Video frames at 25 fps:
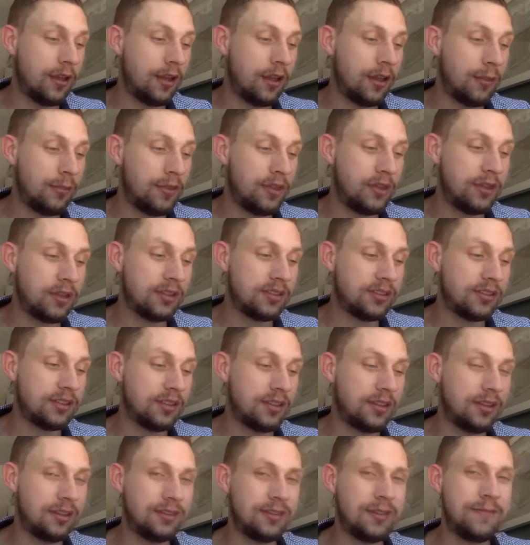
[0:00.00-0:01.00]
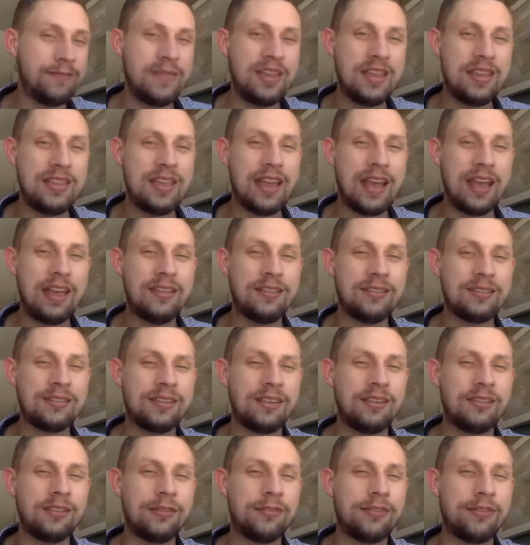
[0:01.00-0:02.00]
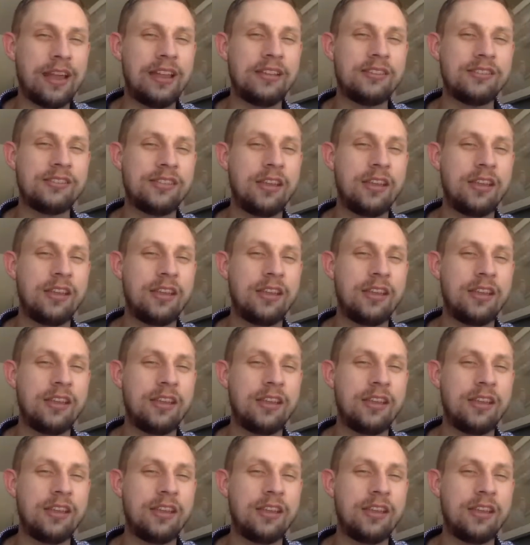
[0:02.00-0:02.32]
because to me that signifies